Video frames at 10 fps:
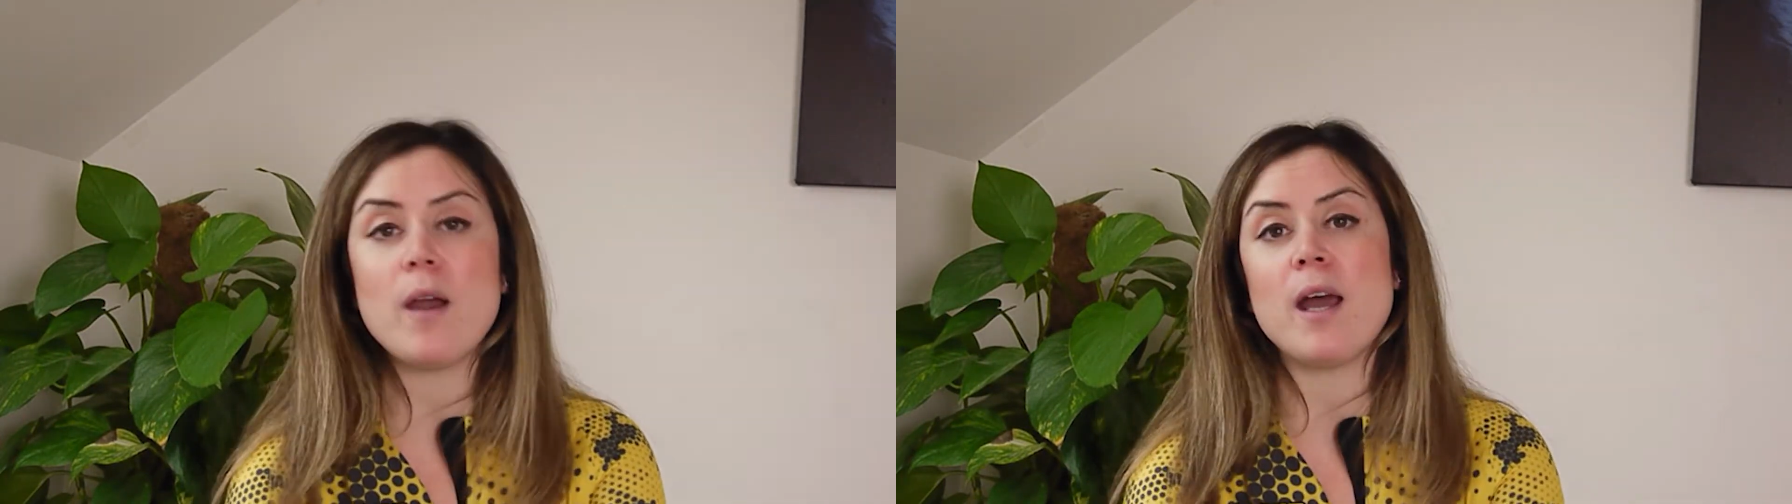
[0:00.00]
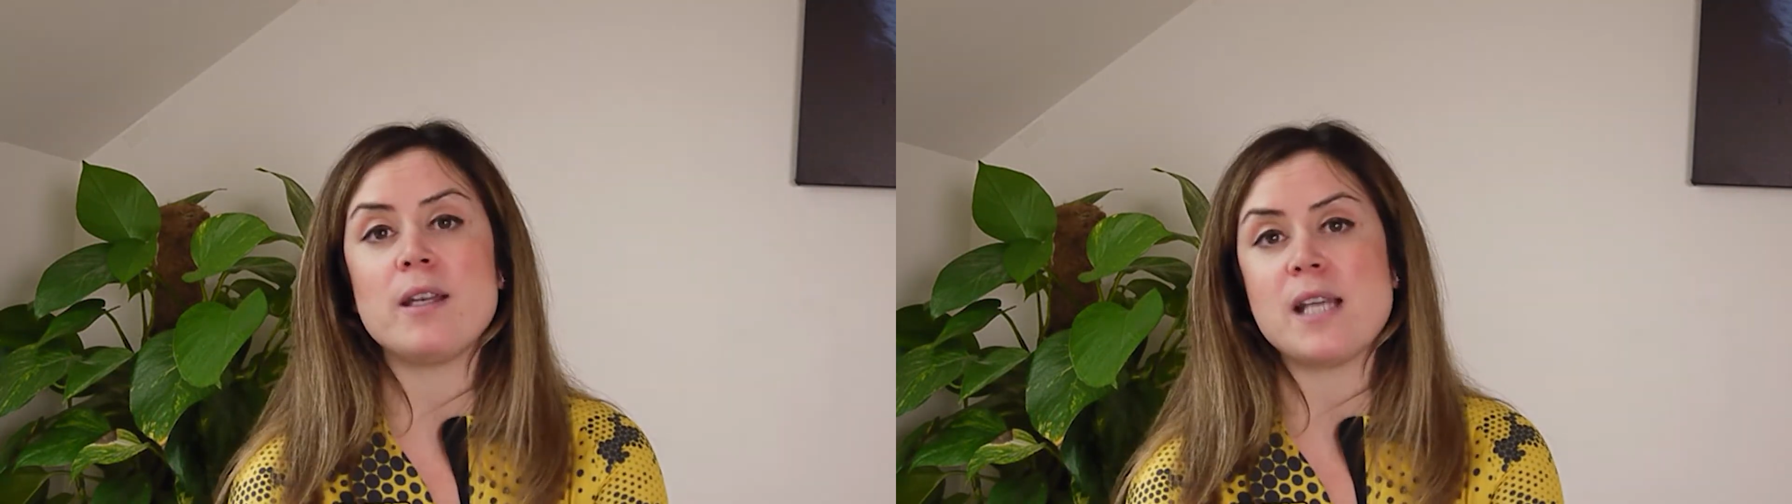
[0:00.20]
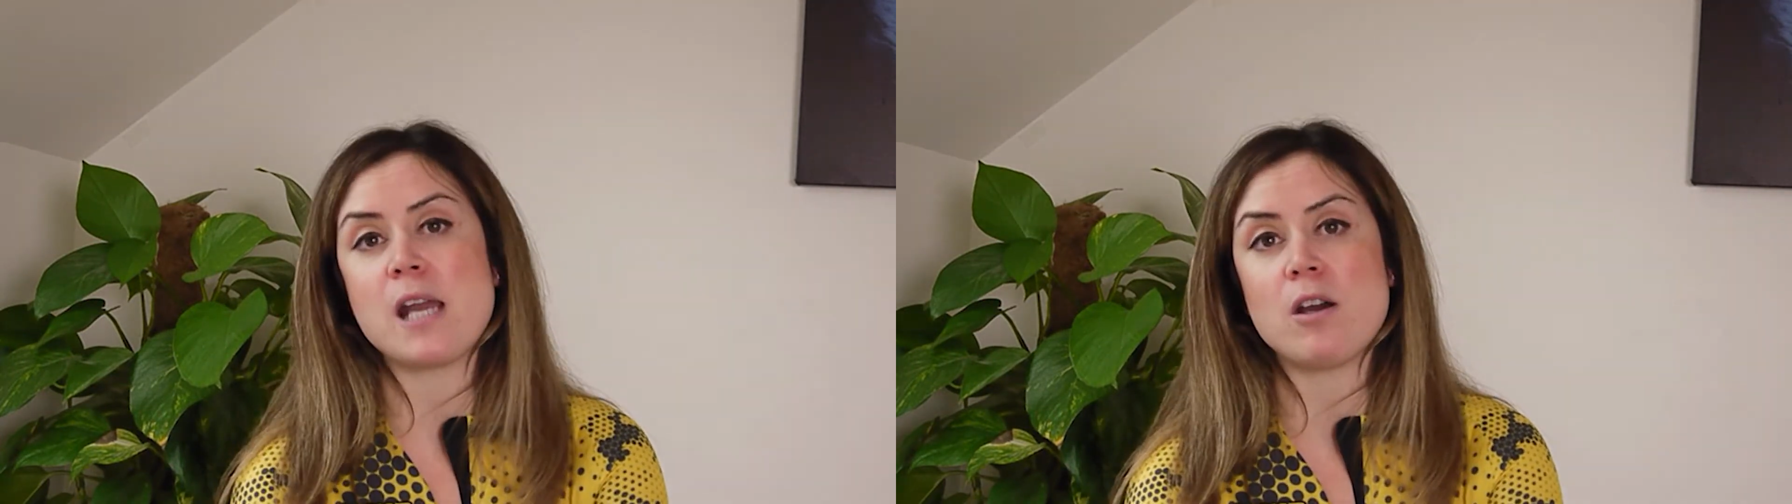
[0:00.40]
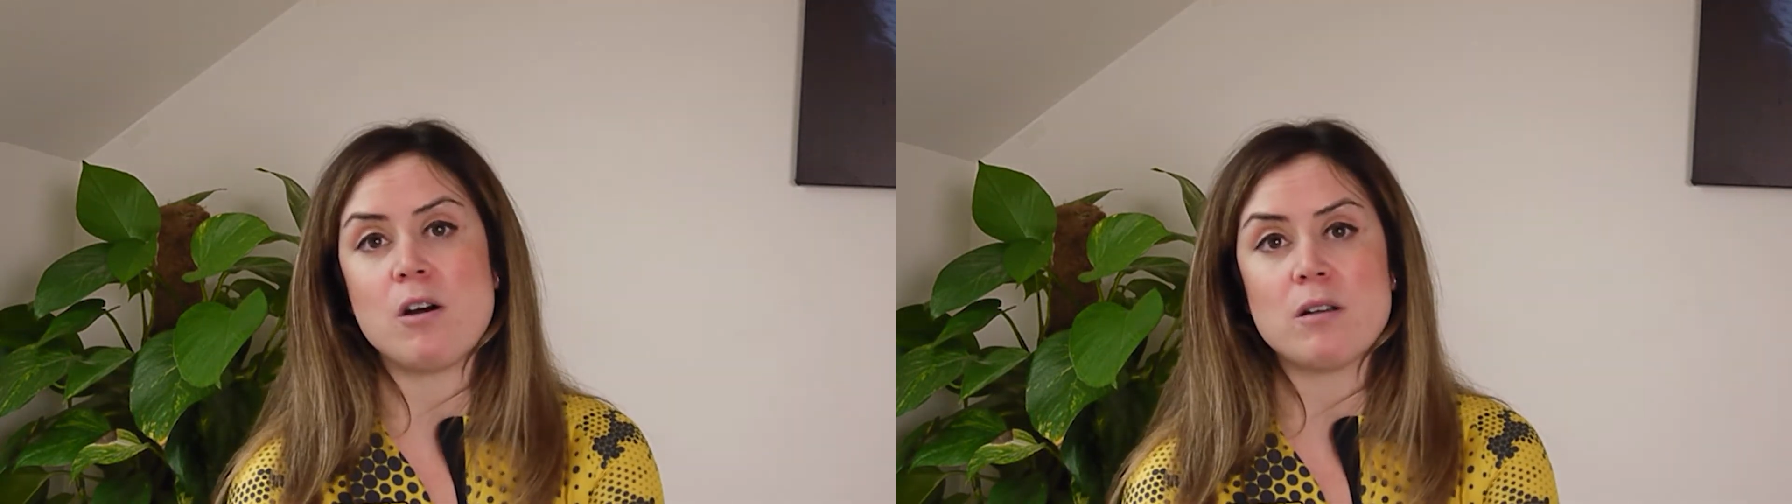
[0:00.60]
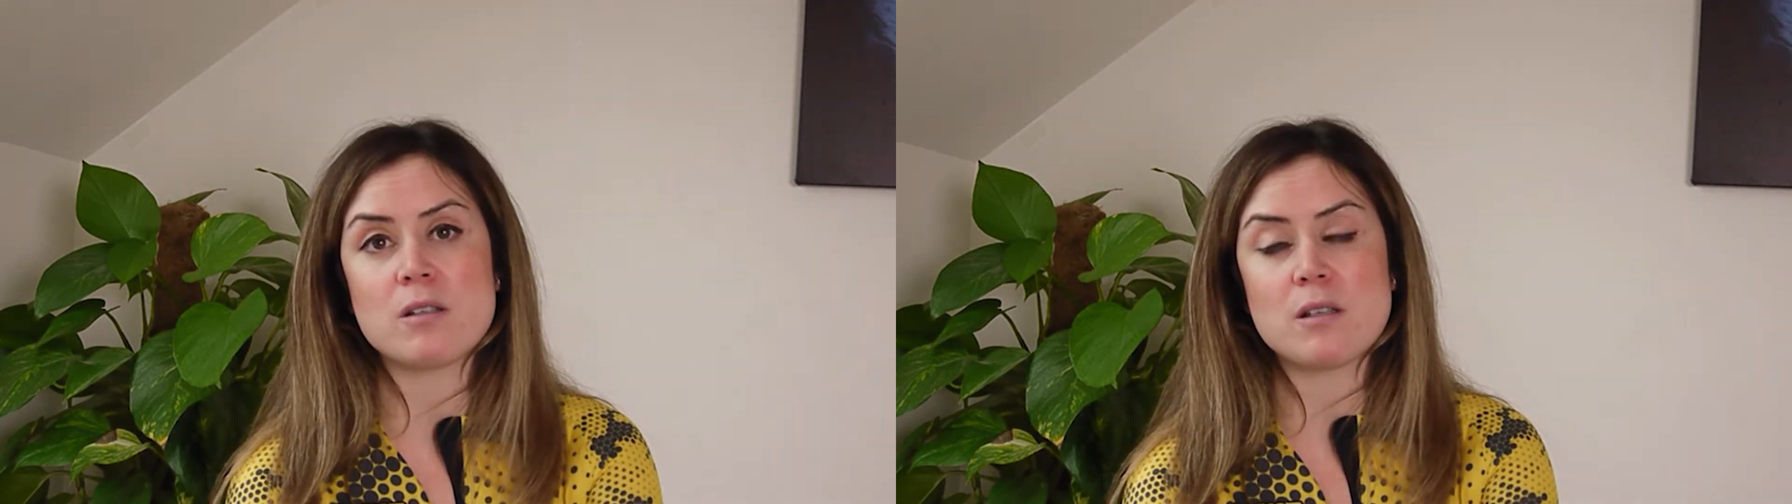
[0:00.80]
and Dan
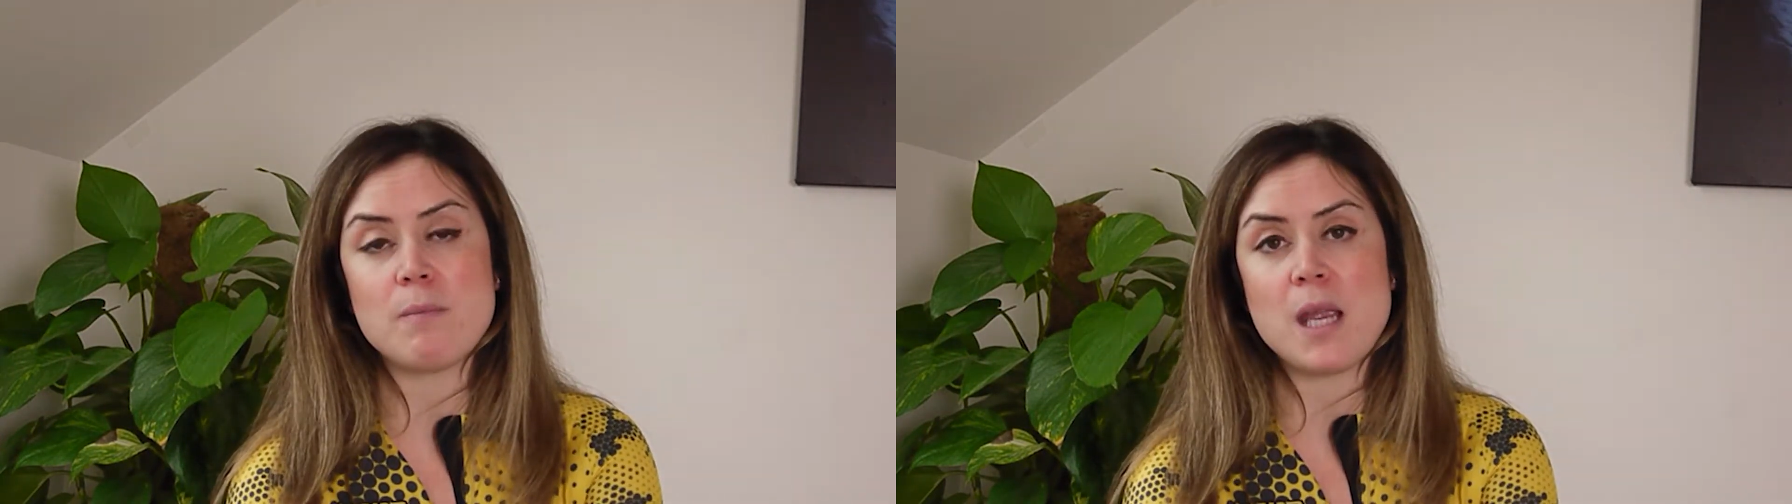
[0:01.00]
asked